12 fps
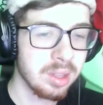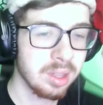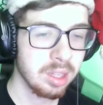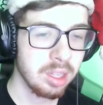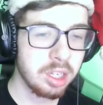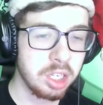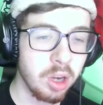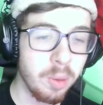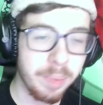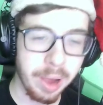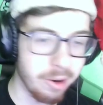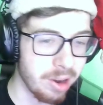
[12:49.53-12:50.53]
You should go
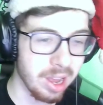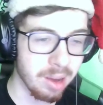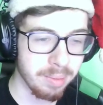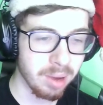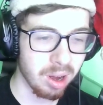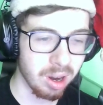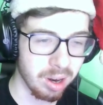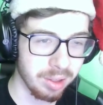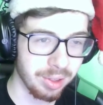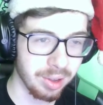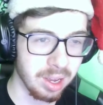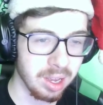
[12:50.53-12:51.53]
bury him,
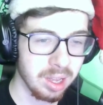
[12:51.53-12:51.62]
honestly.